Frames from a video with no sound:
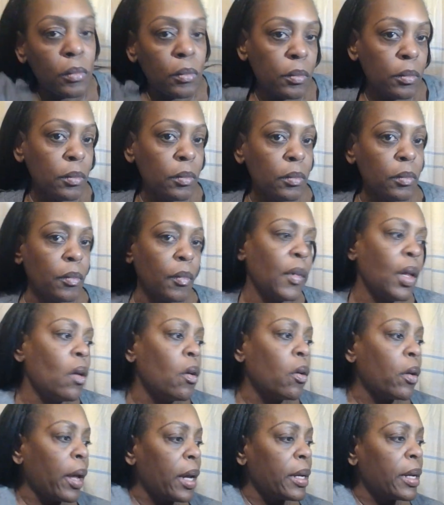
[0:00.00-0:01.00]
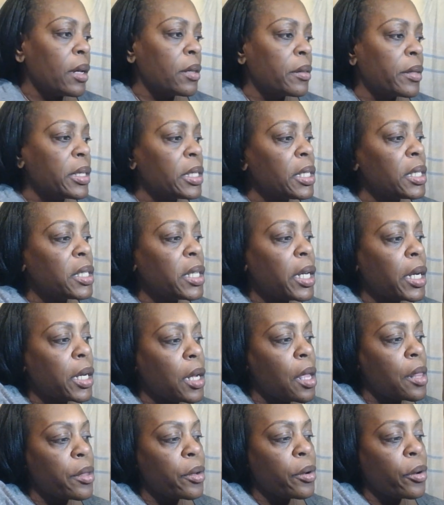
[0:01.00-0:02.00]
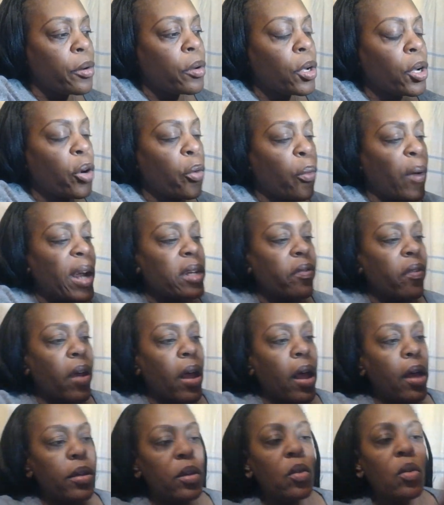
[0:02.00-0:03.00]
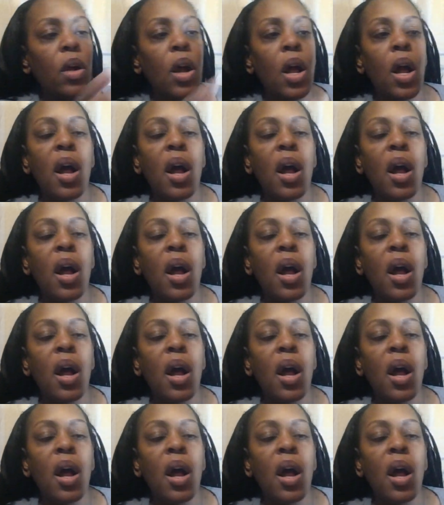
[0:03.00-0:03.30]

Okay, now this is another great value by